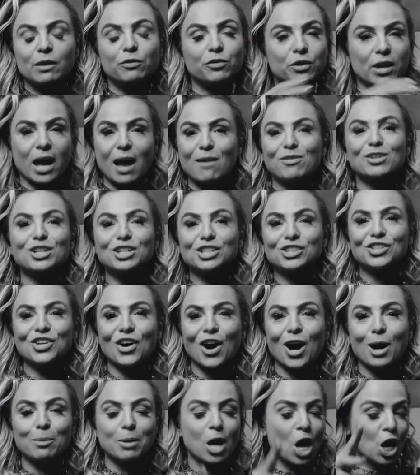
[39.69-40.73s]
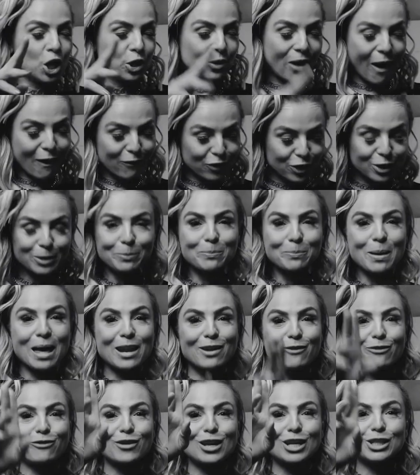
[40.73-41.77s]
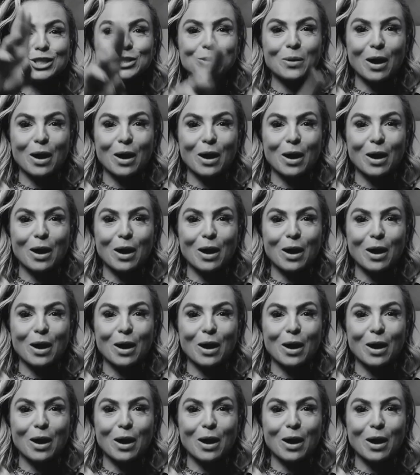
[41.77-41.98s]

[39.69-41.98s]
If you have a good job, you have good benefits,